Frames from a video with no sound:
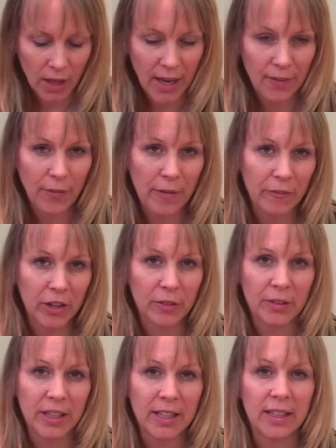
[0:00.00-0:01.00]
And when
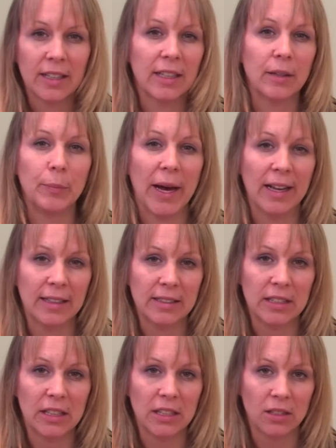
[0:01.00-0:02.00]
we're really
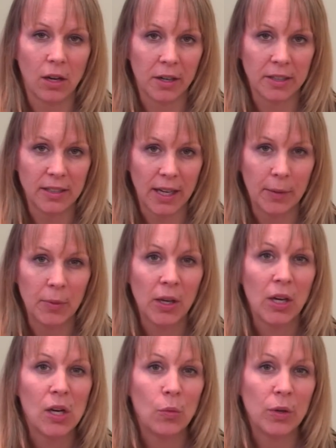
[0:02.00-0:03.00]
balanced in this archetype,
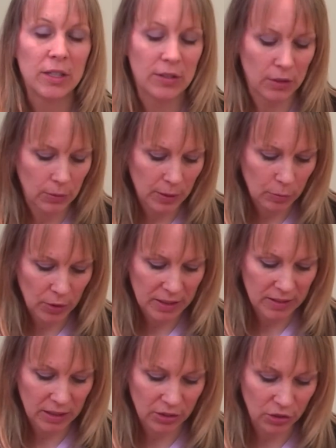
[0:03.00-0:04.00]
we do what
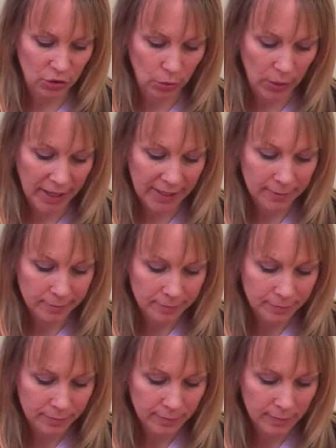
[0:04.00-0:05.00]
brings us joy
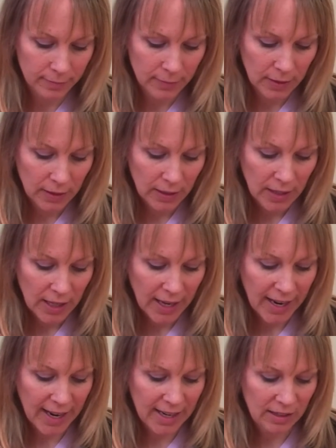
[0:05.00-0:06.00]

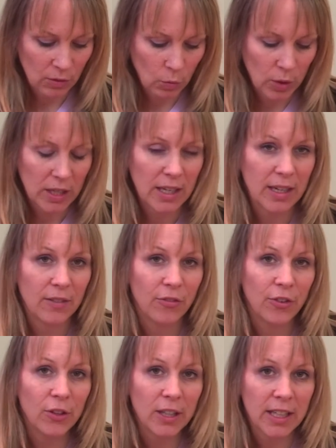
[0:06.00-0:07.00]
and we
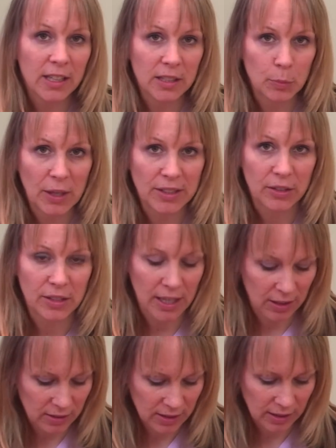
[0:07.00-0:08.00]
fully express our
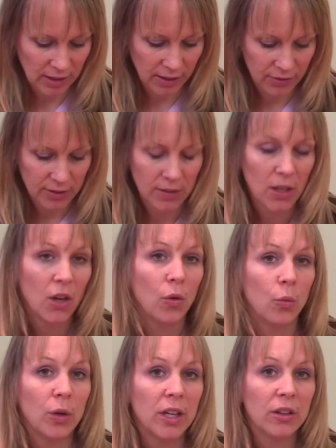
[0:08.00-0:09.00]
talents and gifts.
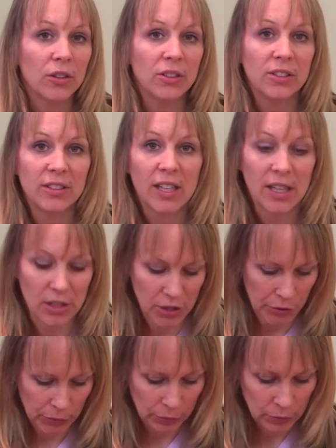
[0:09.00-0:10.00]
We learn to say
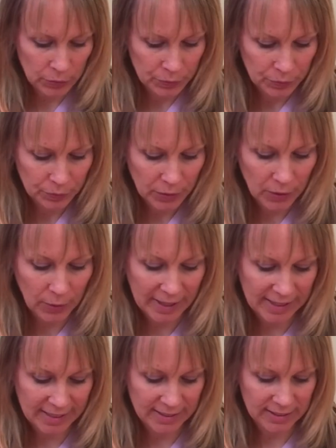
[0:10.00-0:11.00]
no
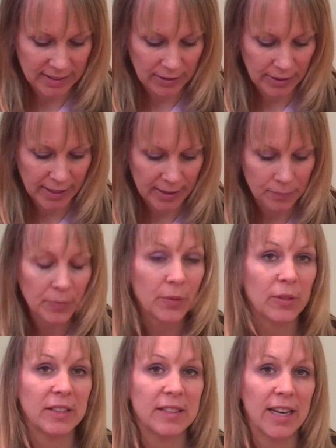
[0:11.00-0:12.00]
when necessary.
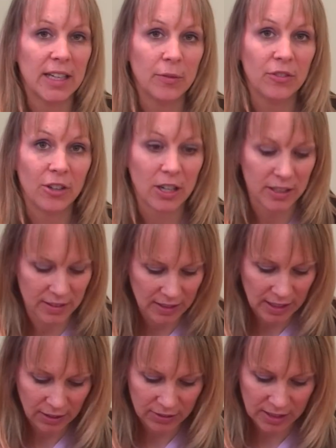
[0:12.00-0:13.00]
We stand up for
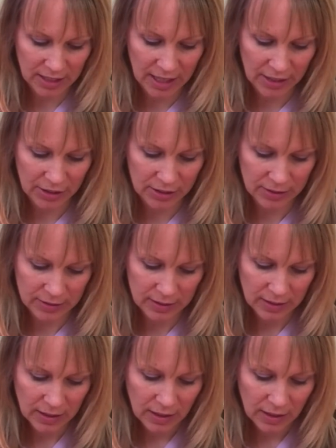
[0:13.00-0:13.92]
ourselves and others,